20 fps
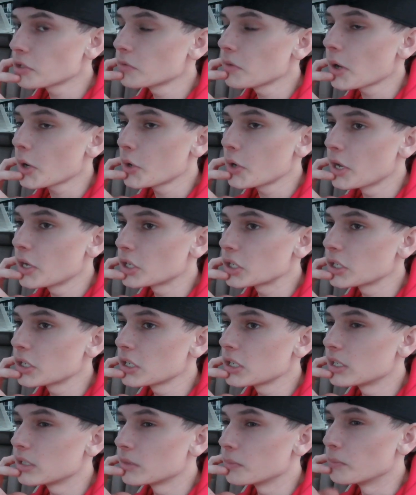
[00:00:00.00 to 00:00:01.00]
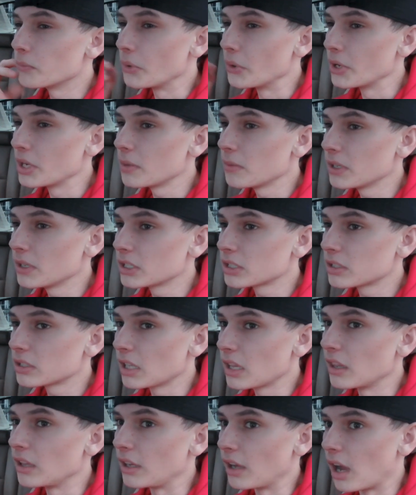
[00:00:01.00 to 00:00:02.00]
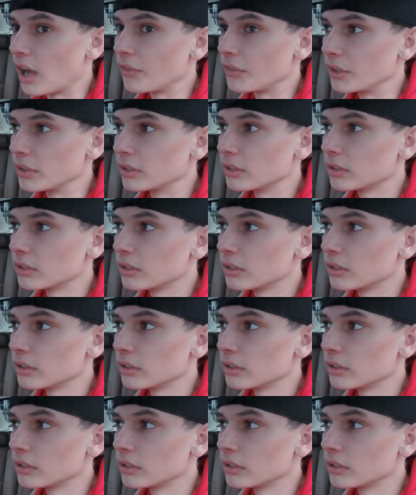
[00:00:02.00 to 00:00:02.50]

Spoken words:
and Recreation is pretty much The Office.